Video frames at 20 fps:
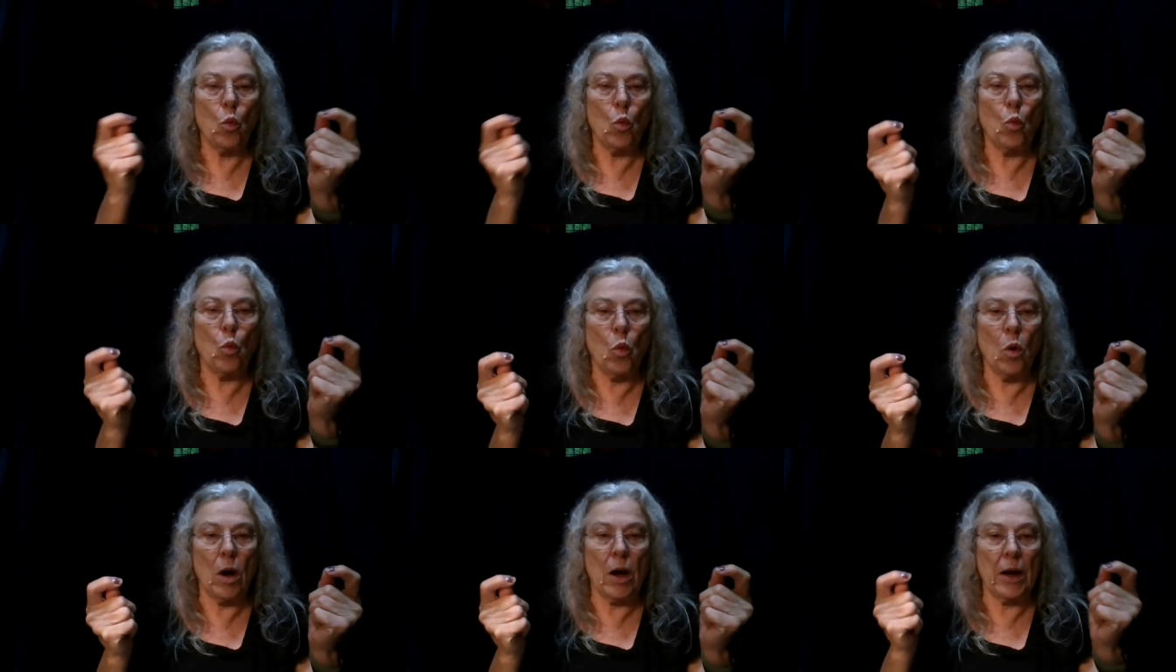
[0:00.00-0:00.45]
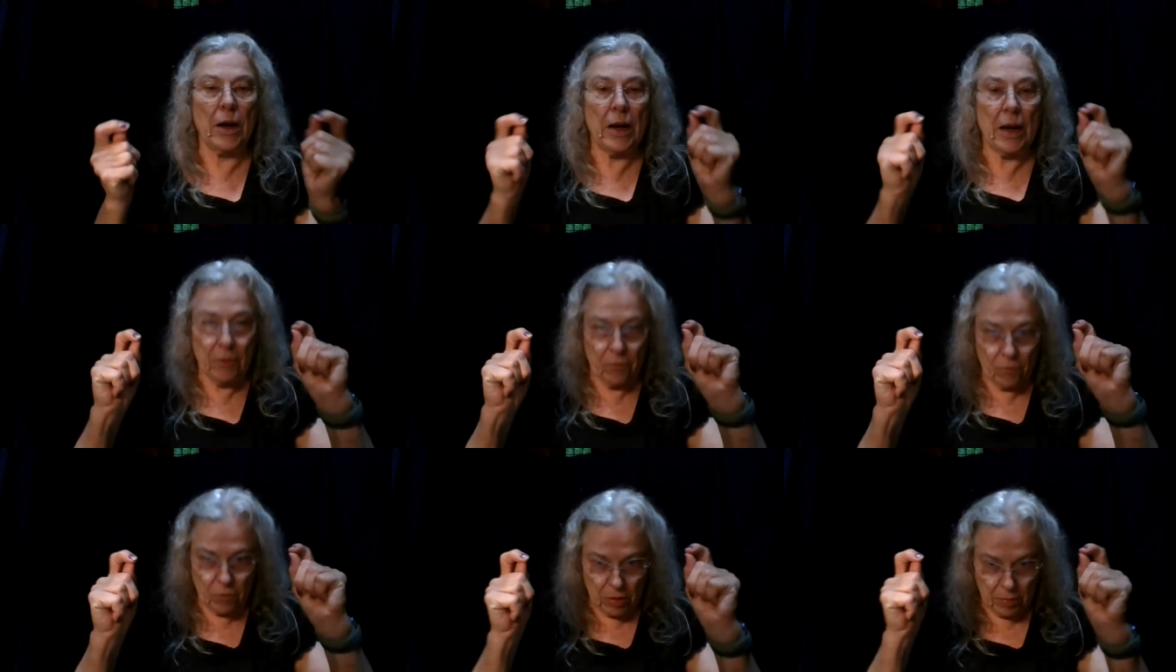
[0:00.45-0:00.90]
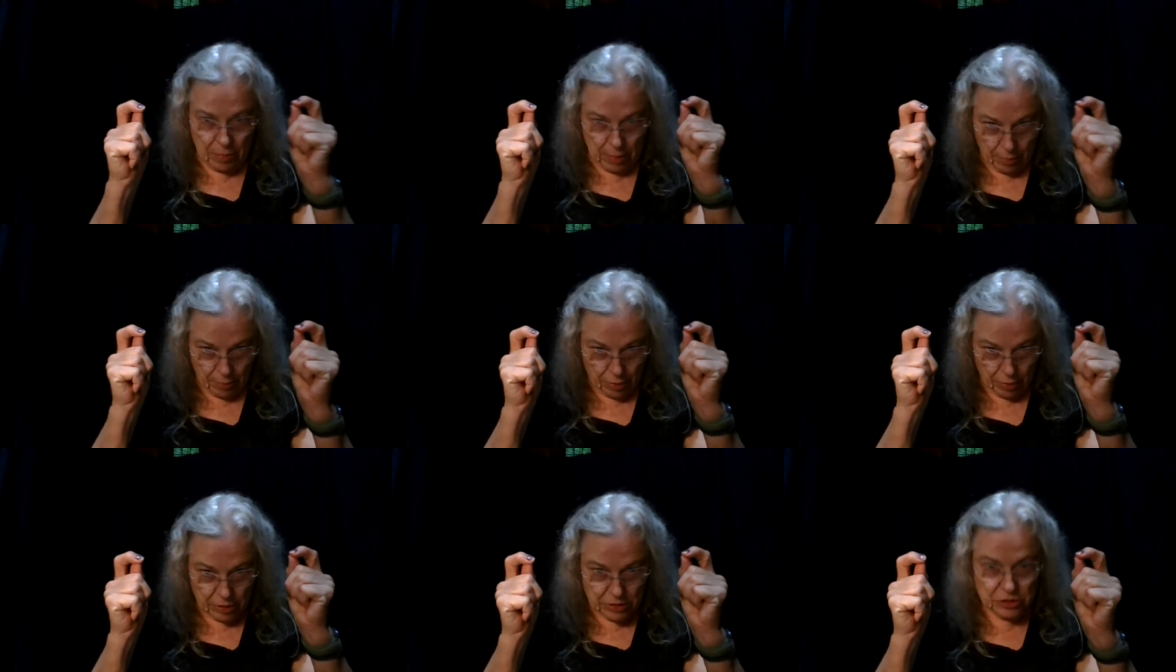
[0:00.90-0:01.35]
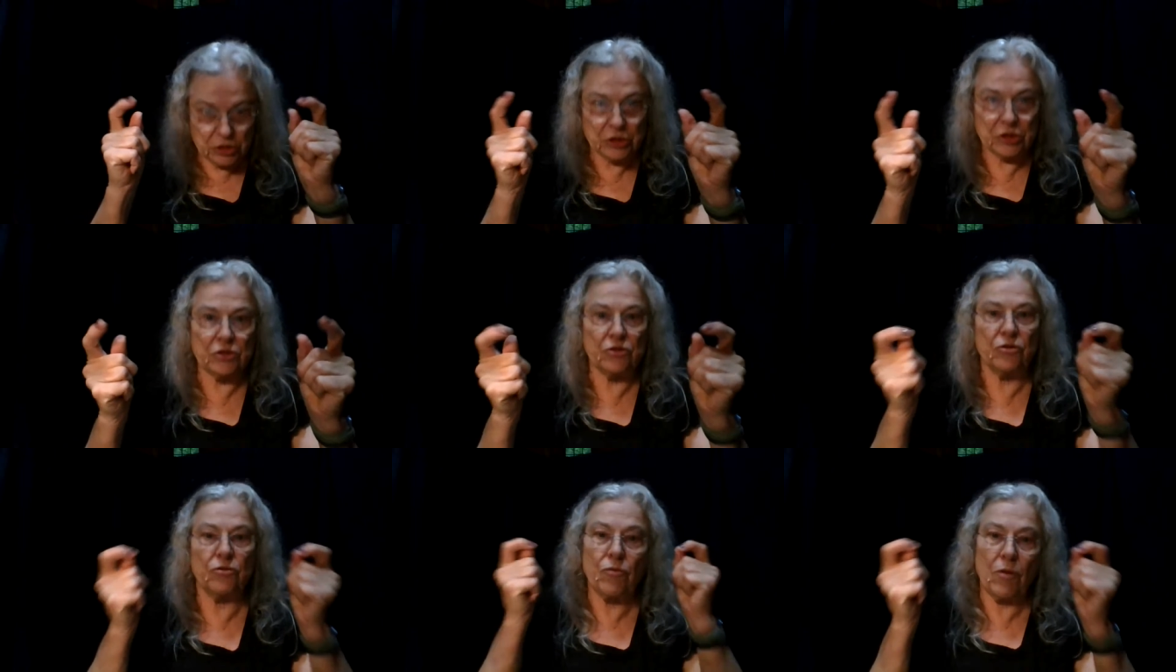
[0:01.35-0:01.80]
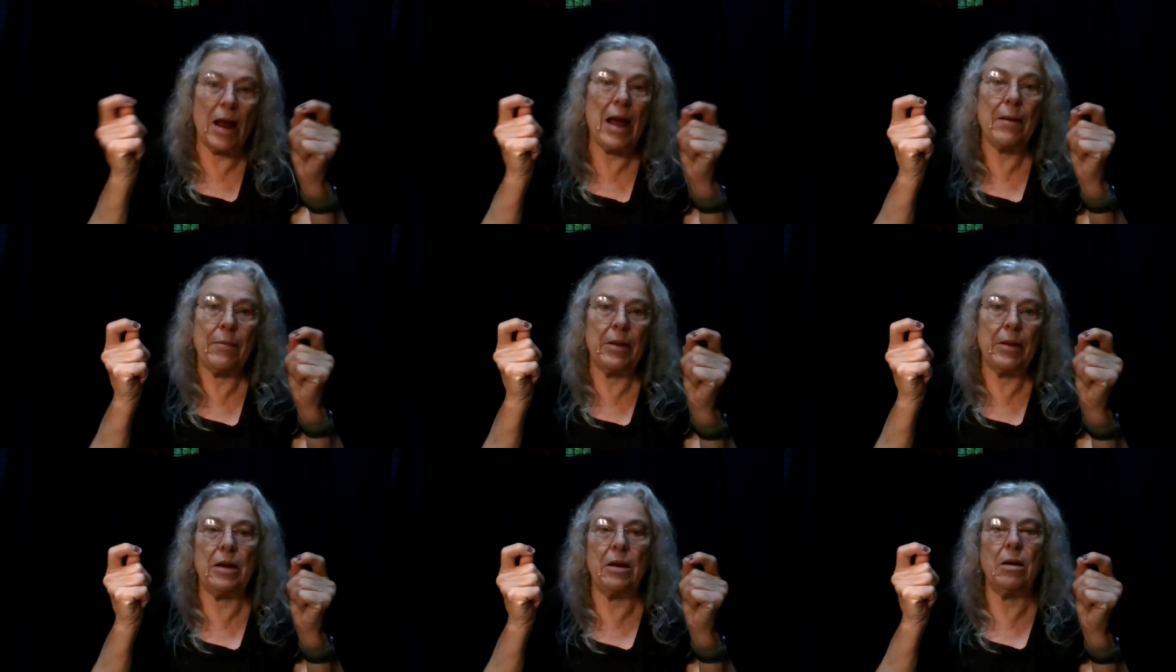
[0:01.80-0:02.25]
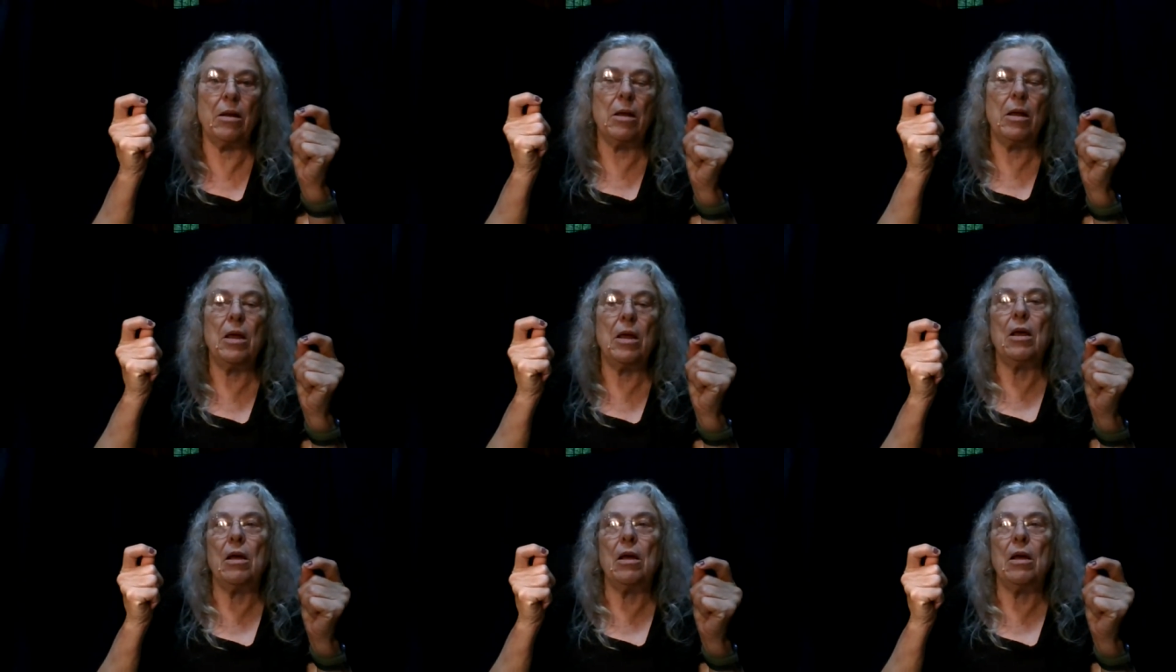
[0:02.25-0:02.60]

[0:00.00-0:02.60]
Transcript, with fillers: one And remember, it's just grabbing